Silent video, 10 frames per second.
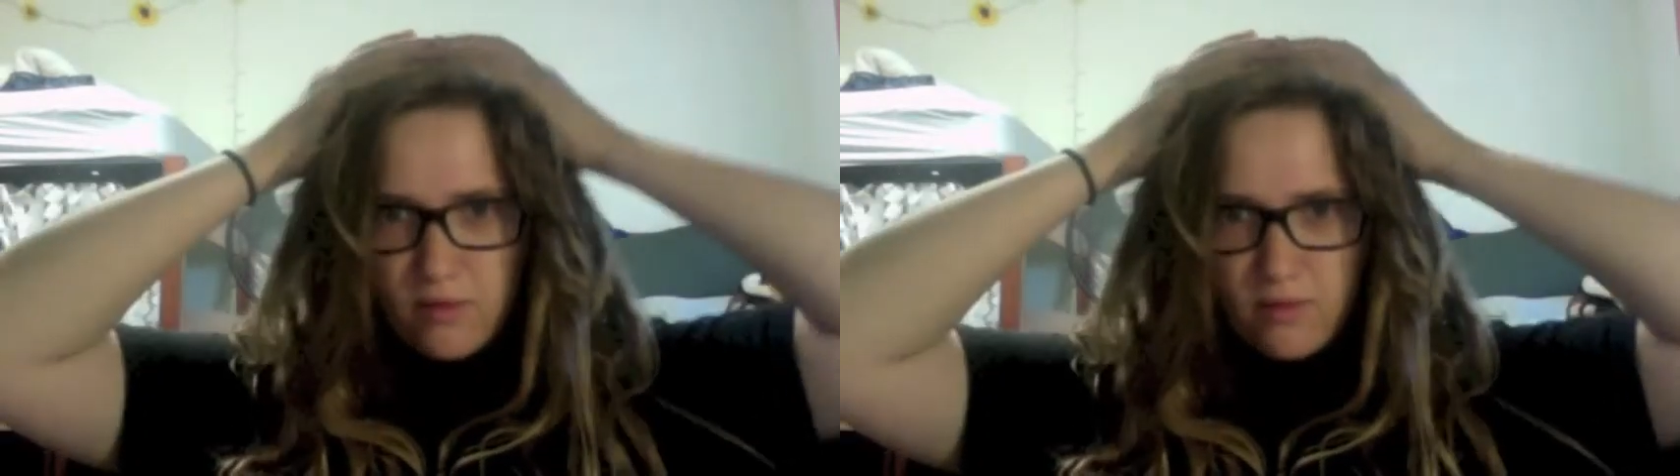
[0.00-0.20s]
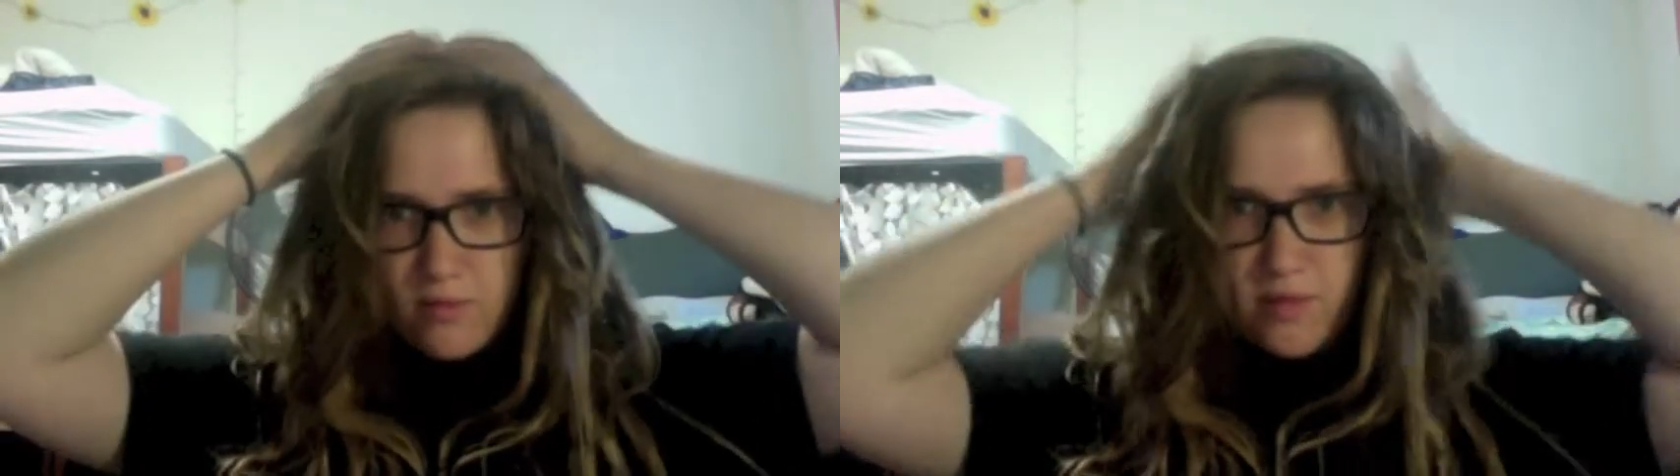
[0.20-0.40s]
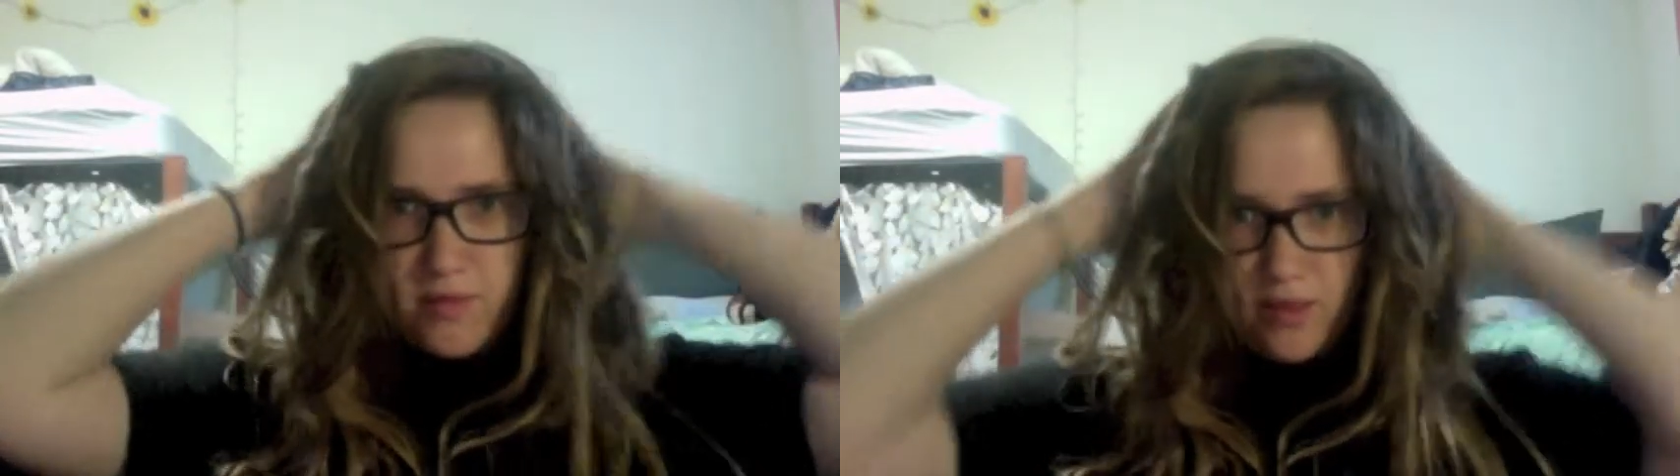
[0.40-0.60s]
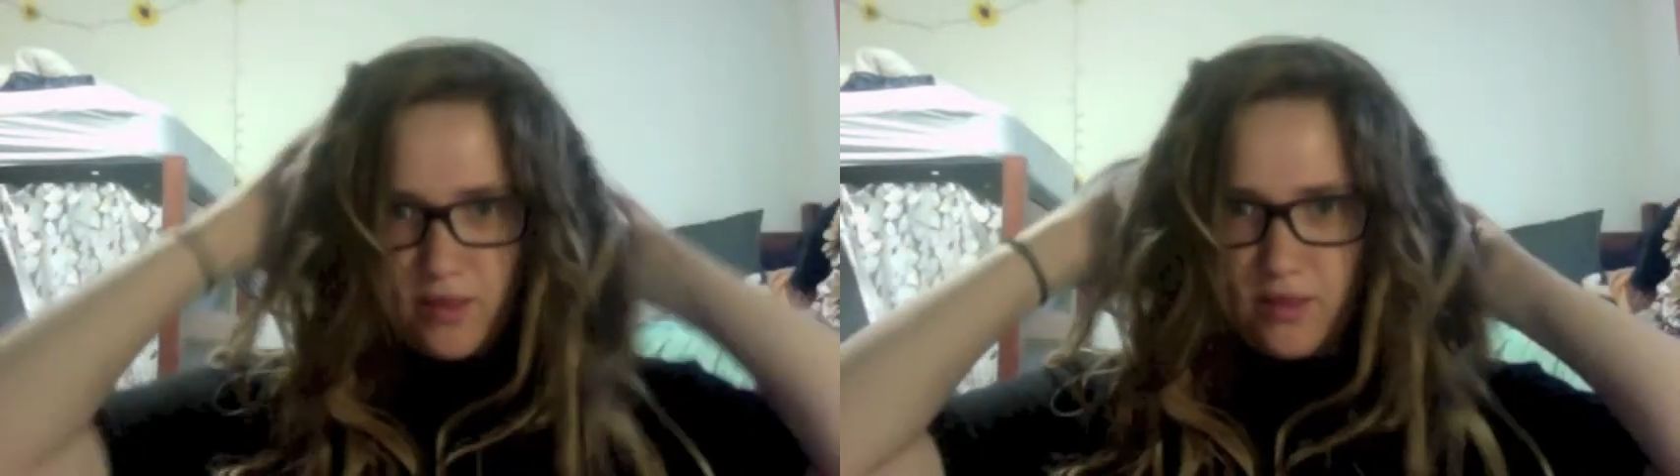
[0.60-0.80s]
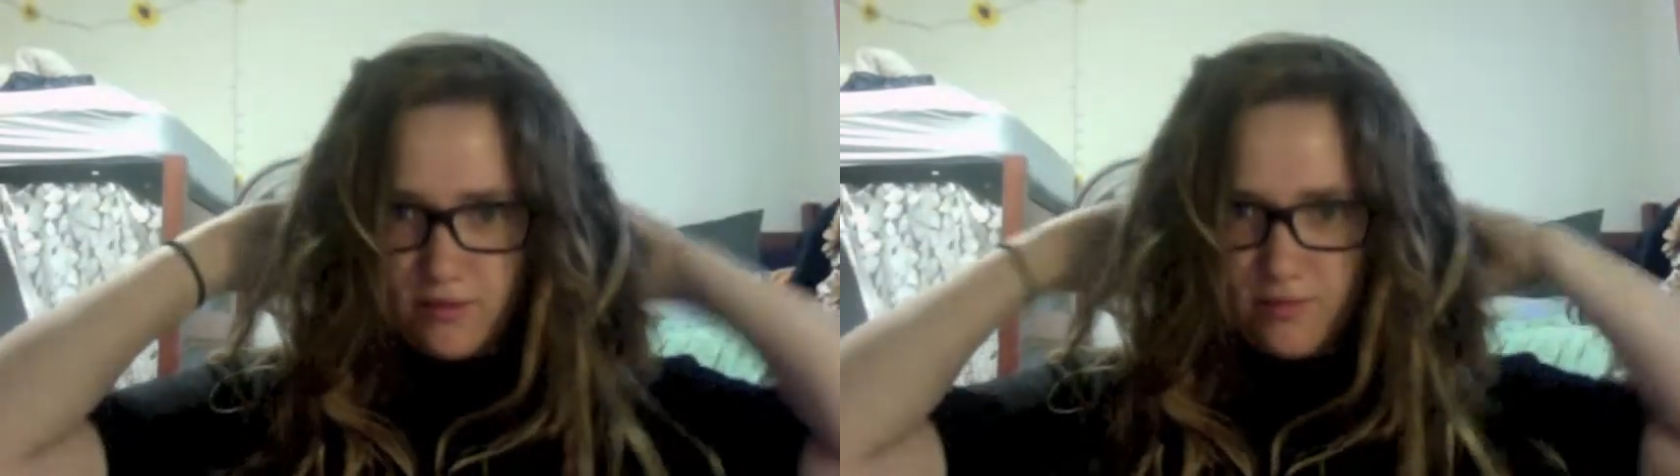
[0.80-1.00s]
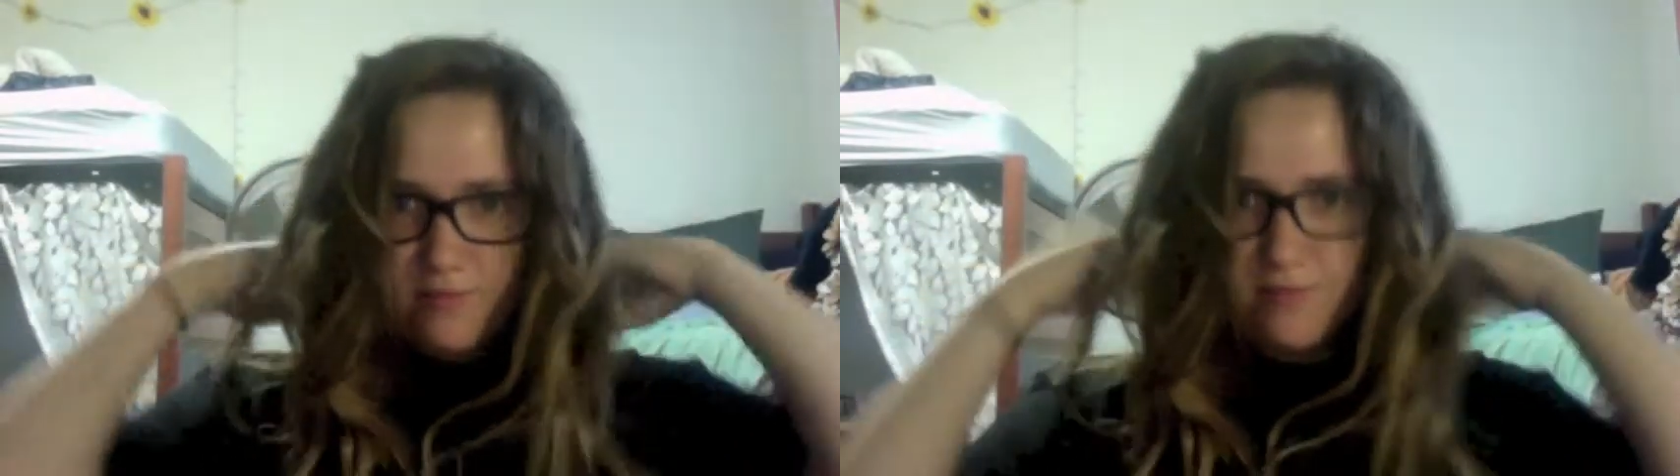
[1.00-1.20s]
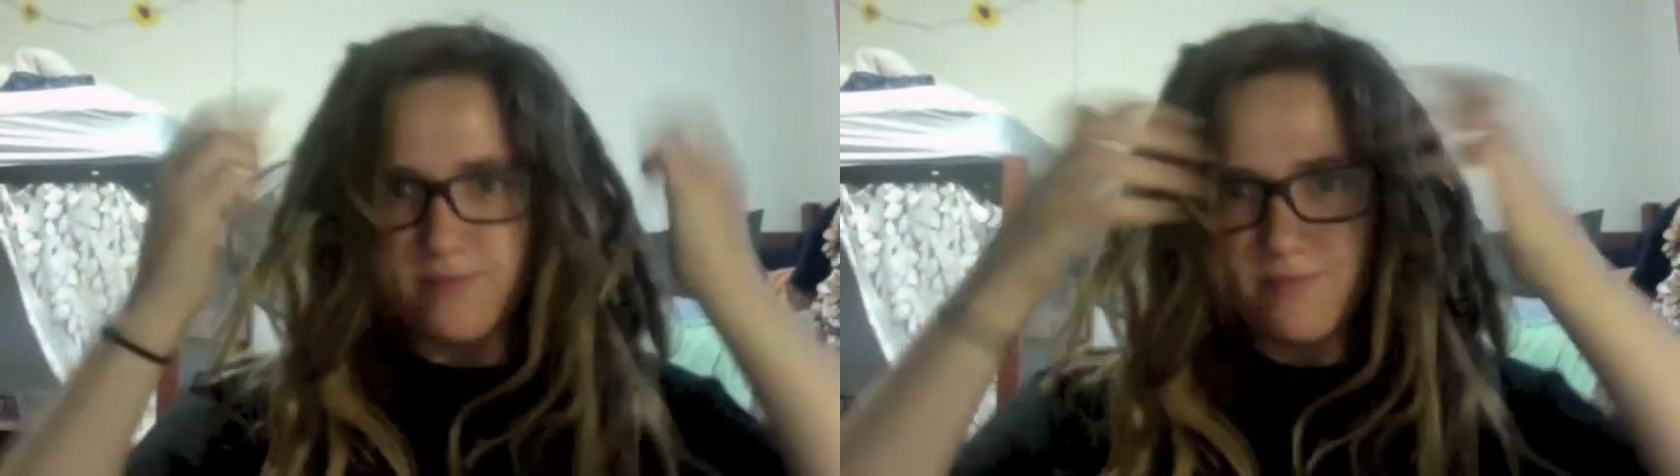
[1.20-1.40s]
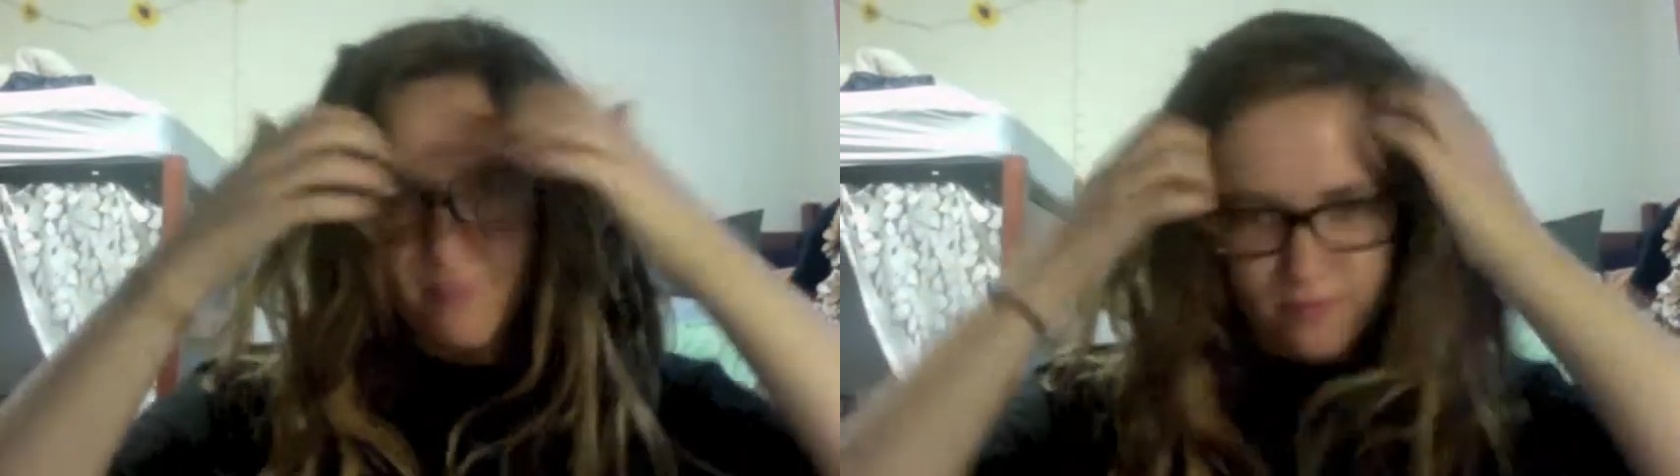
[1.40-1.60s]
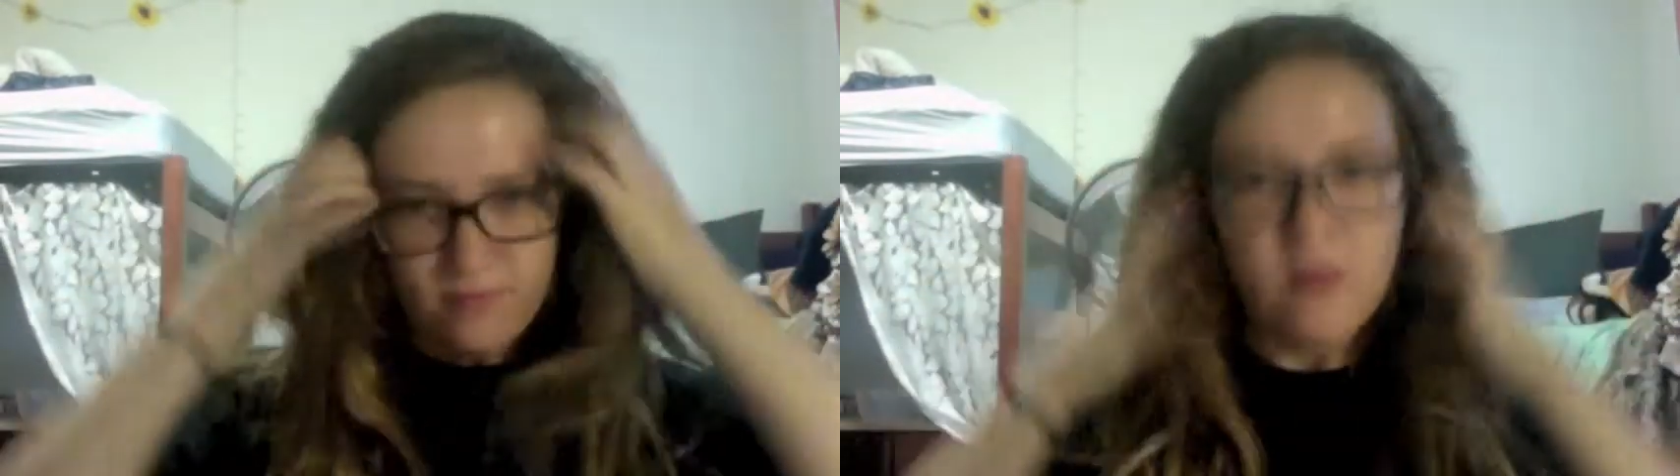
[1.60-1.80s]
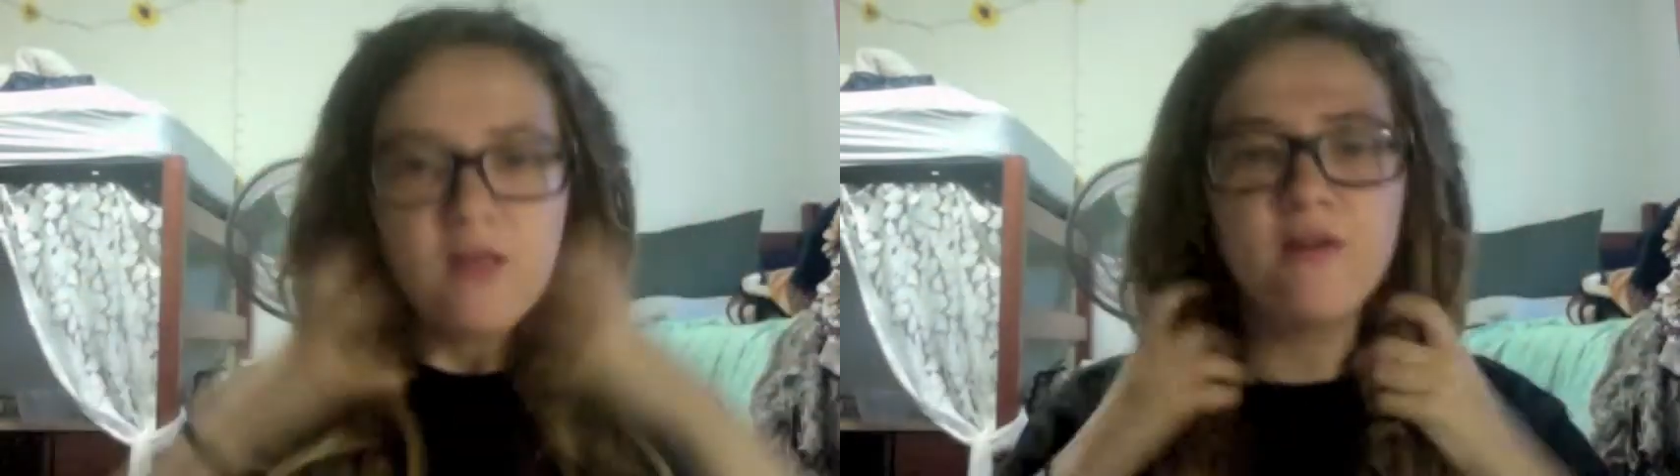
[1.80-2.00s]
my beanie,
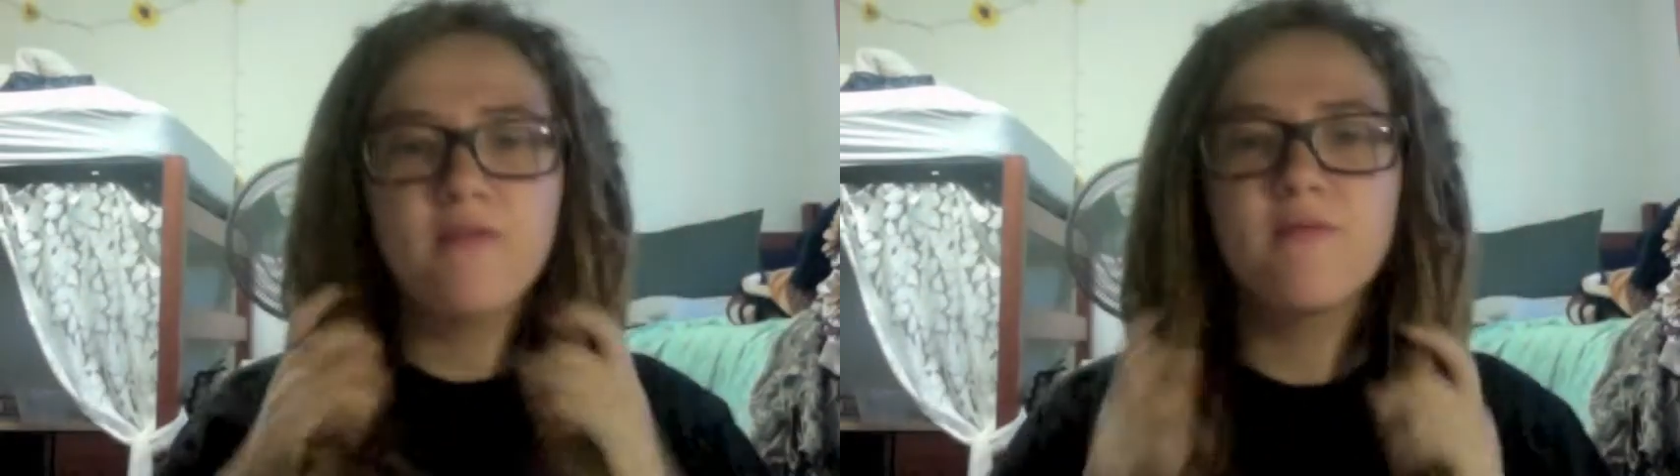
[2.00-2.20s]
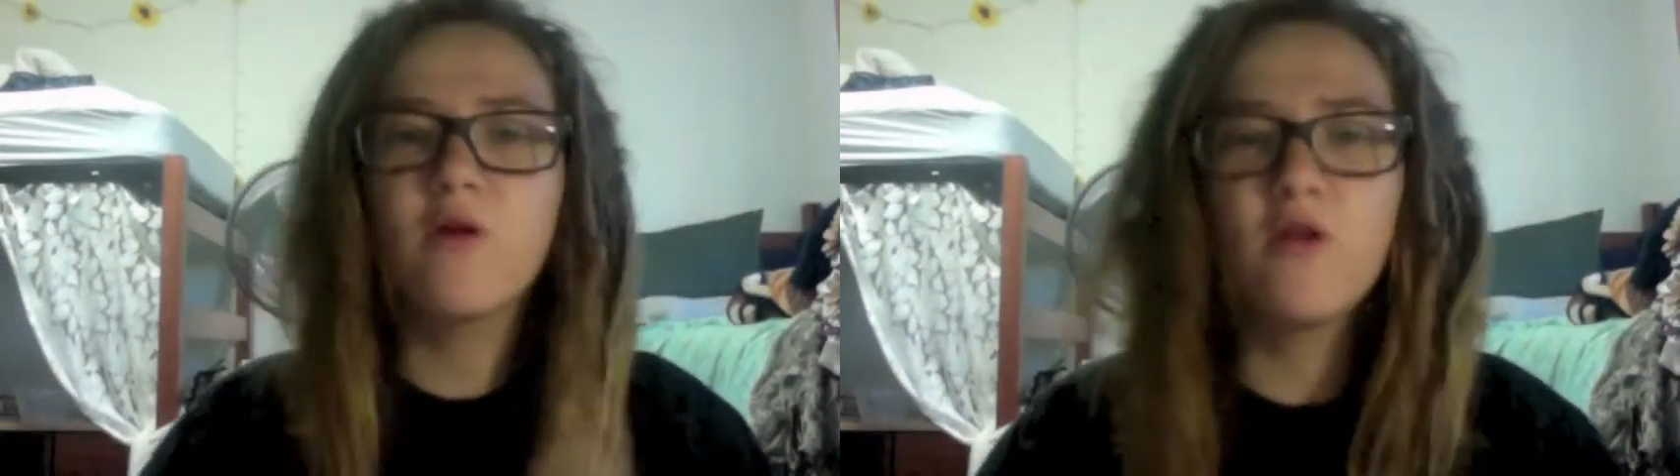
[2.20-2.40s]
pull